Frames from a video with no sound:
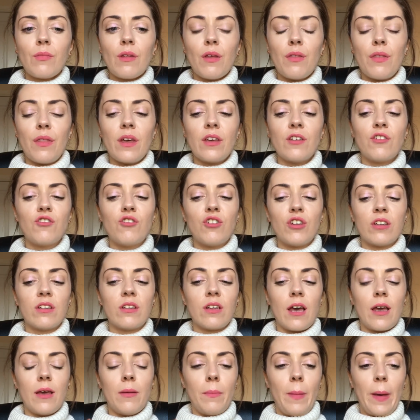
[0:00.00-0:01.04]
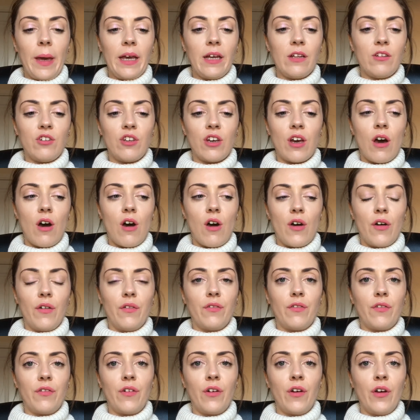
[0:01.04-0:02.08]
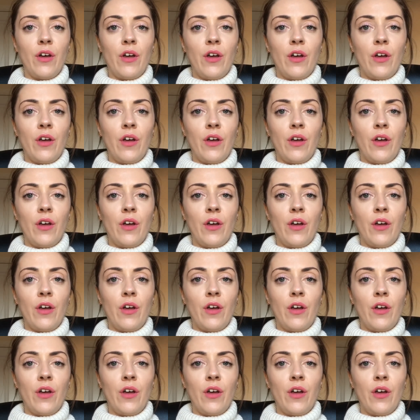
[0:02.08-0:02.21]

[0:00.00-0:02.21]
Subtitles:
that's just a picture of